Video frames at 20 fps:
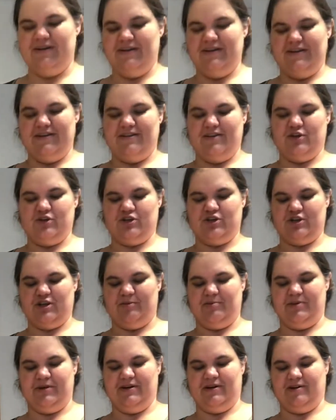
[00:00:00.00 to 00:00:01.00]
their
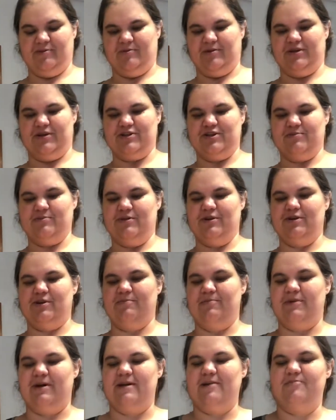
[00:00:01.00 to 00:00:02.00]
shopping on Poshmark
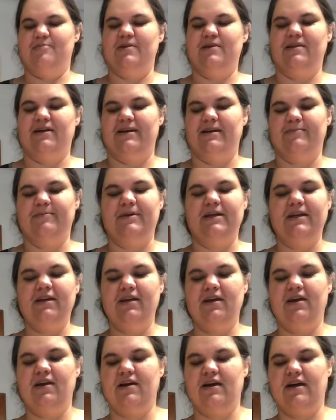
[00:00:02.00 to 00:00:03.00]
might be like
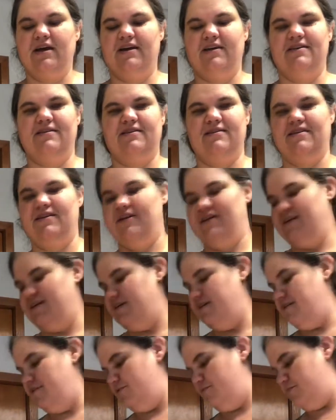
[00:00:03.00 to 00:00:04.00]
me and
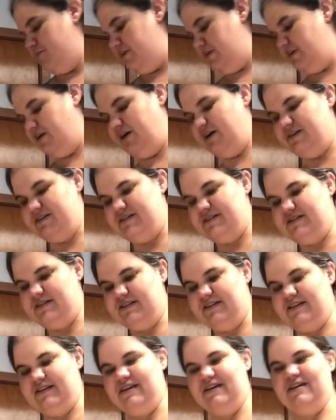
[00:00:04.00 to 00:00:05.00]
be
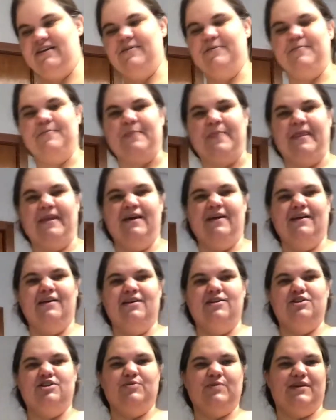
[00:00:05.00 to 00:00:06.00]
constantly
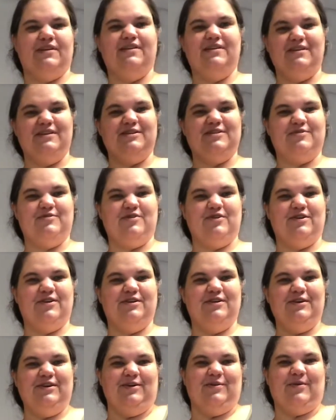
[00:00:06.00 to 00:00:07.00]
doing things for,
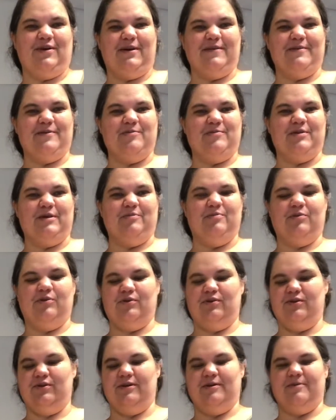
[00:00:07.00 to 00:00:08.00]
you know, other people, and